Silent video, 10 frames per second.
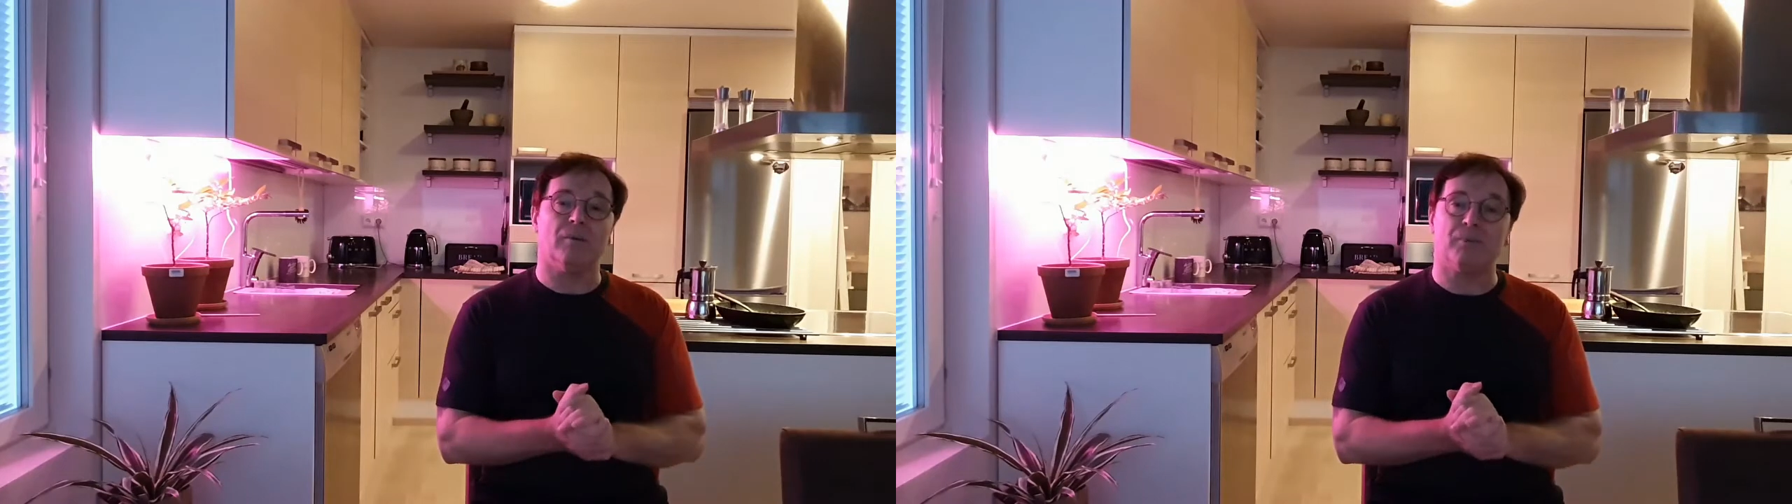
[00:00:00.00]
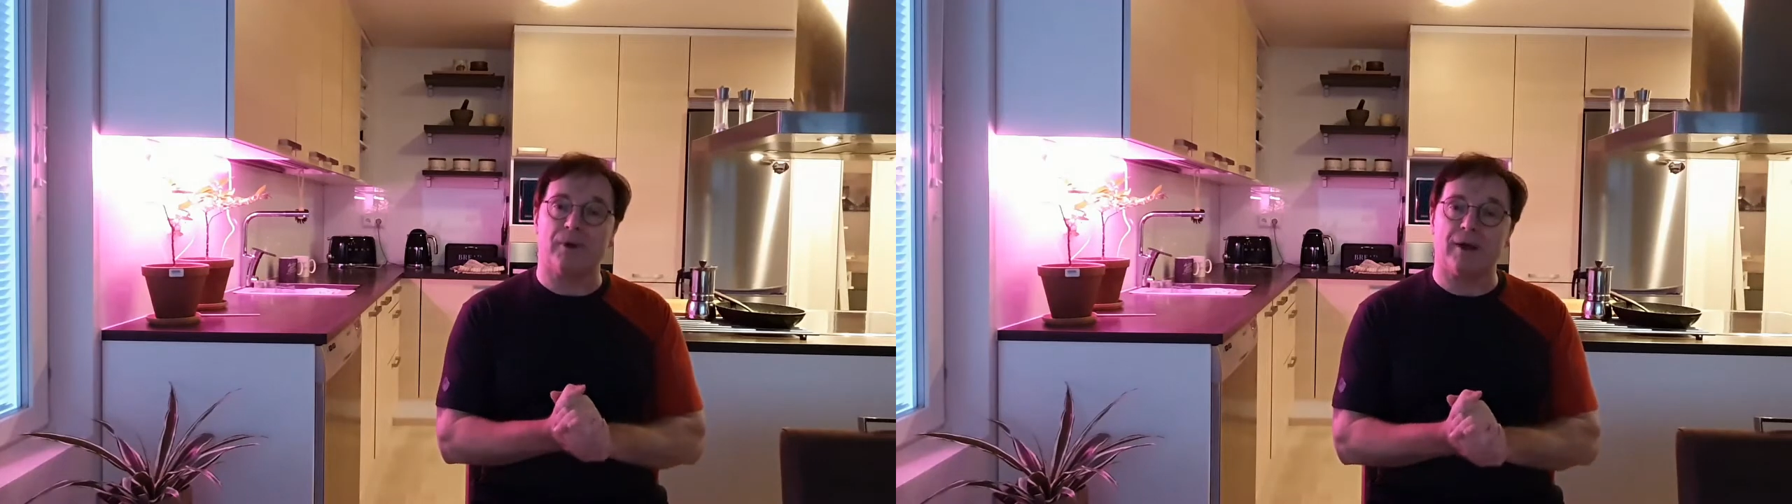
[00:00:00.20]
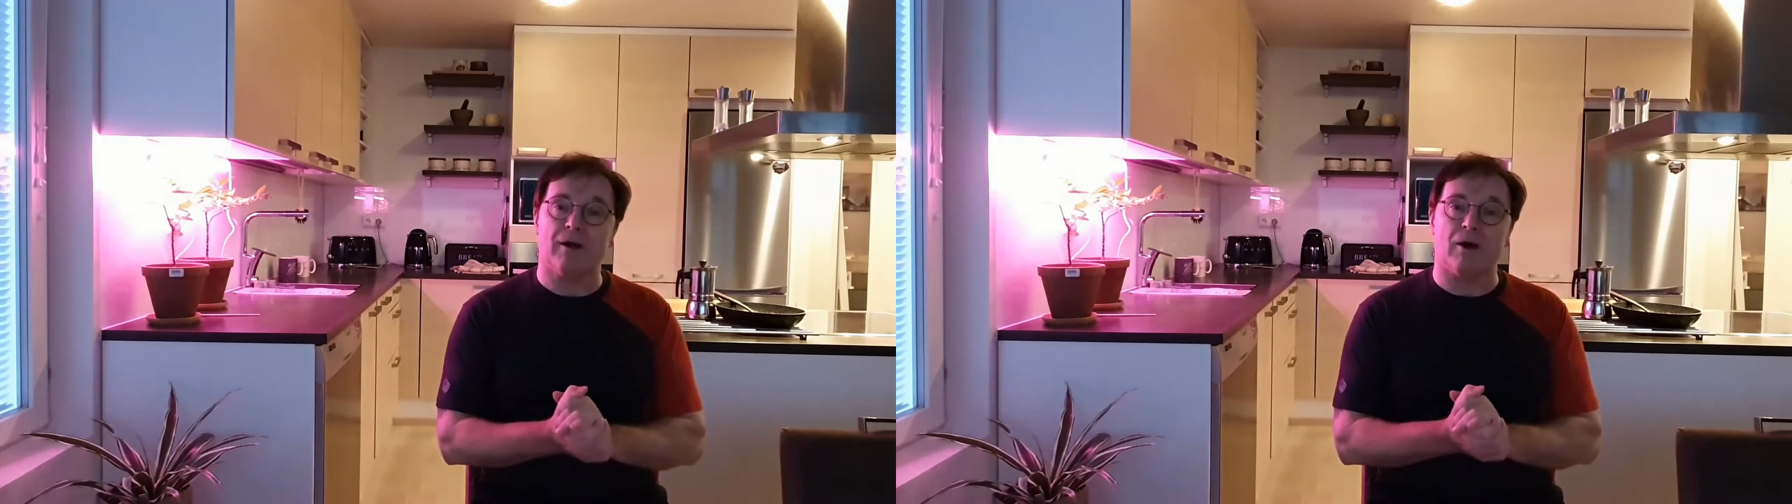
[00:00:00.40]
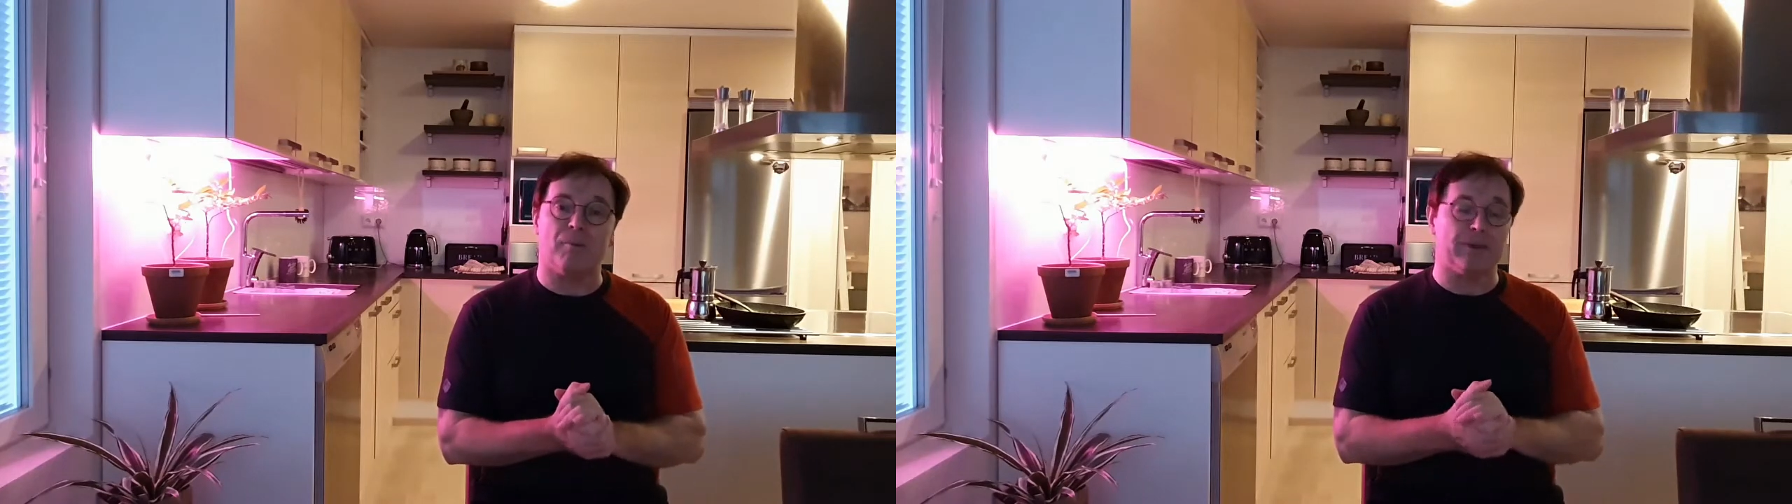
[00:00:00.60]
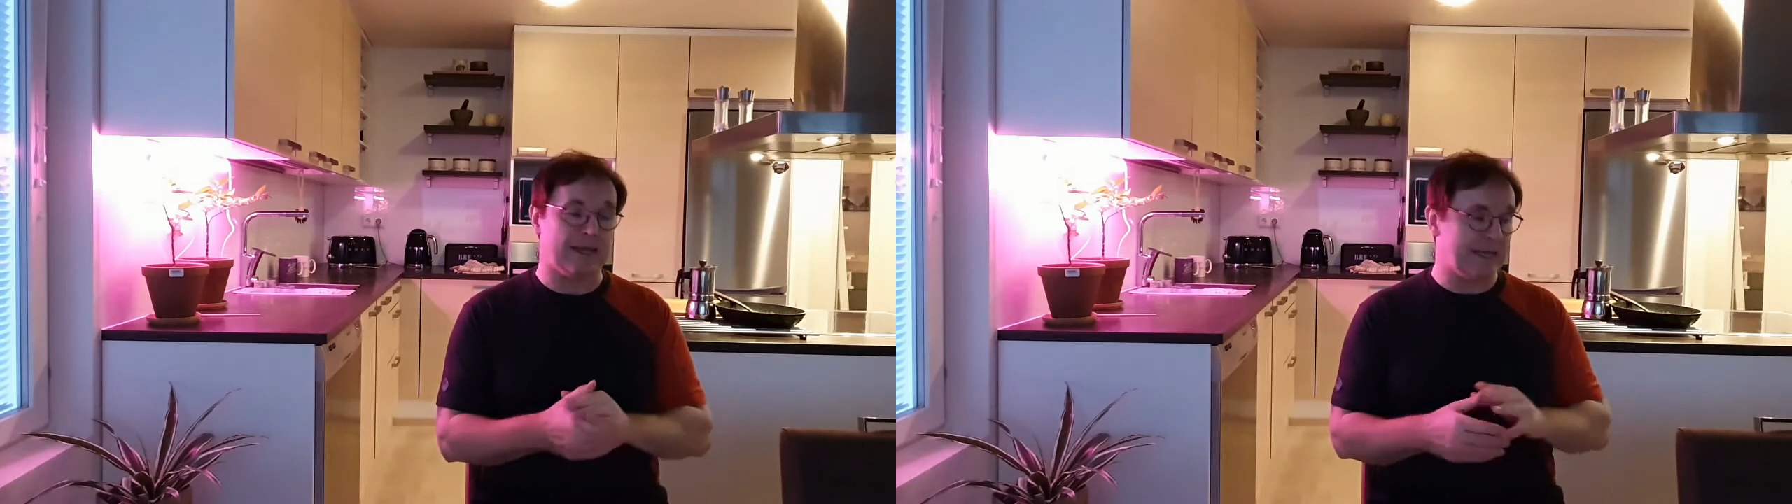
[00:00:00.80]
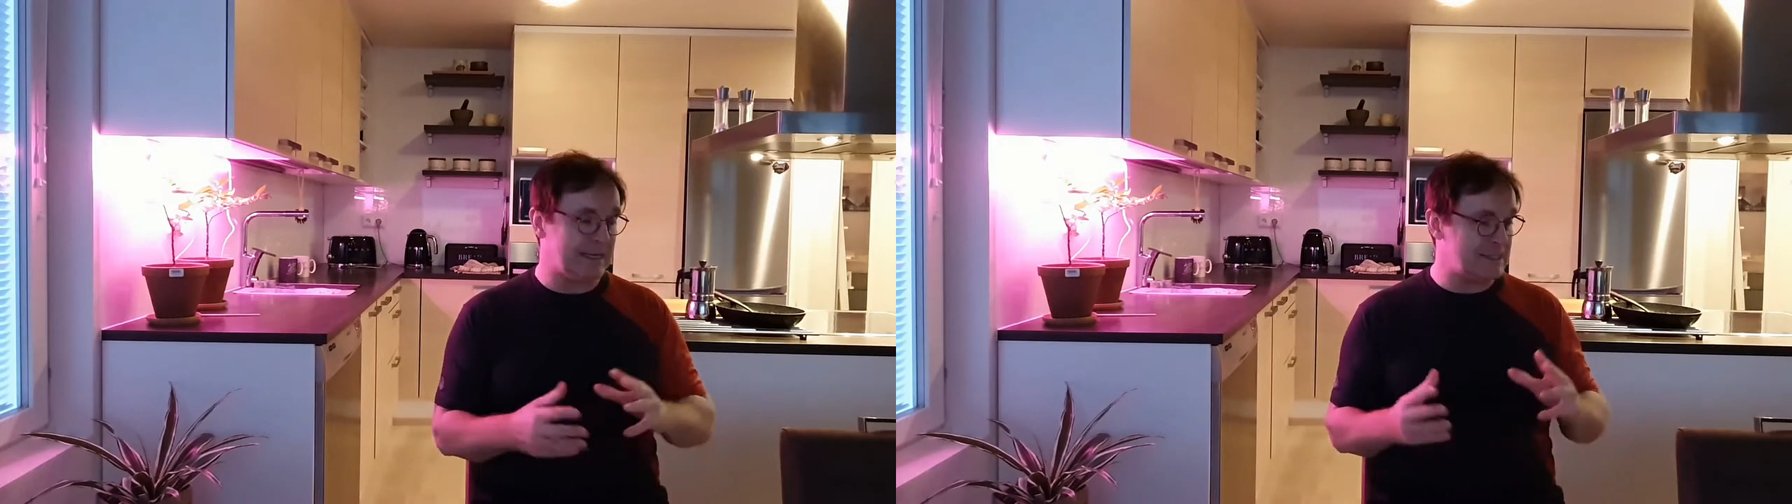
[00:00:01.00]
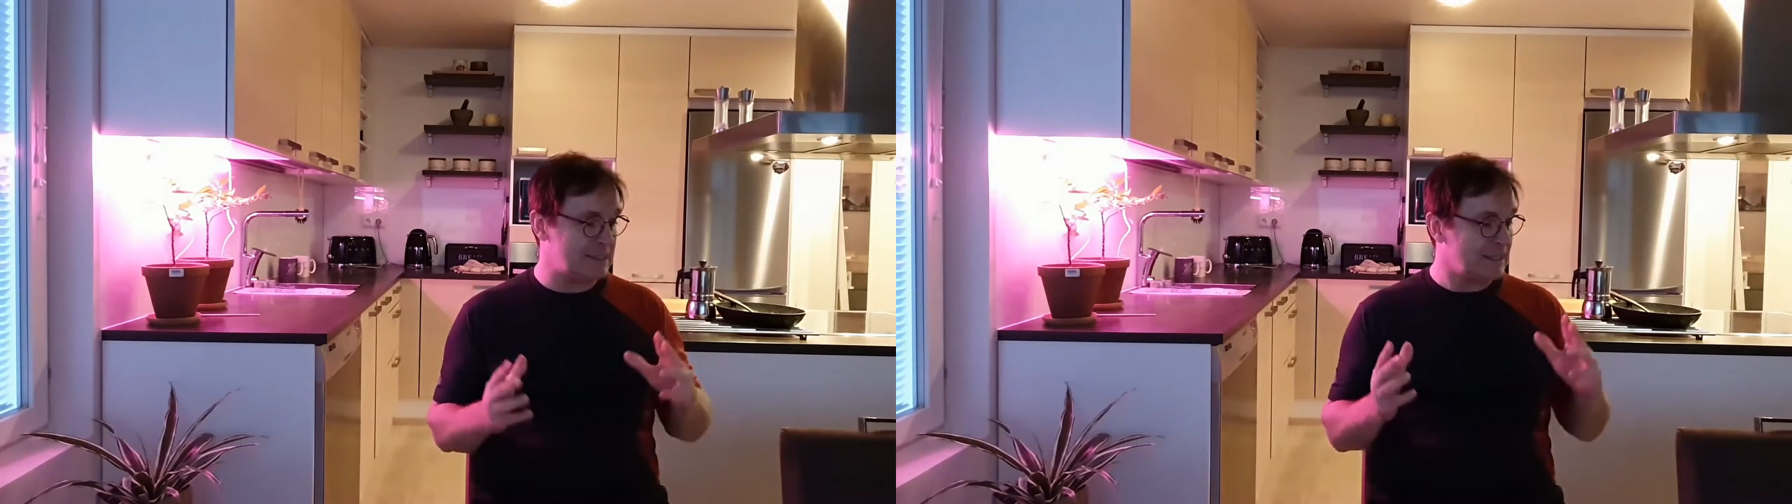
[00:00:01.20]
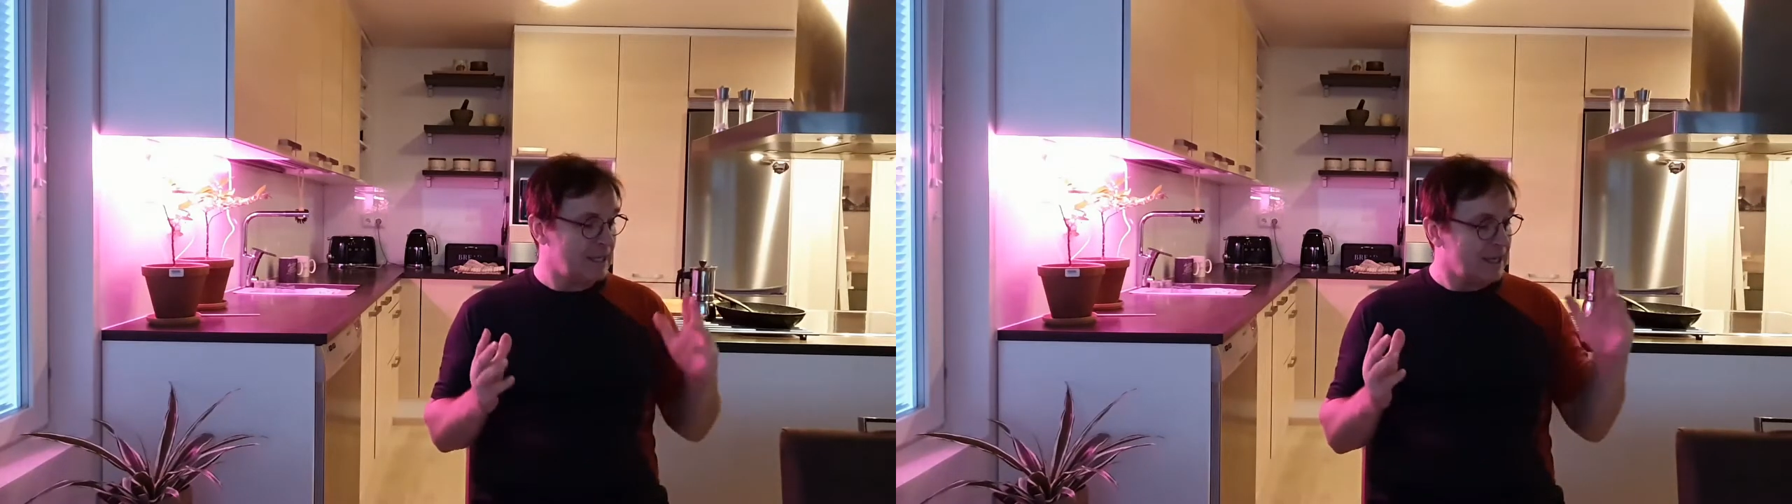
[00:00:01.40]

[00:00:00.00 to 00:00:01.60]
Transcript: pre-hop is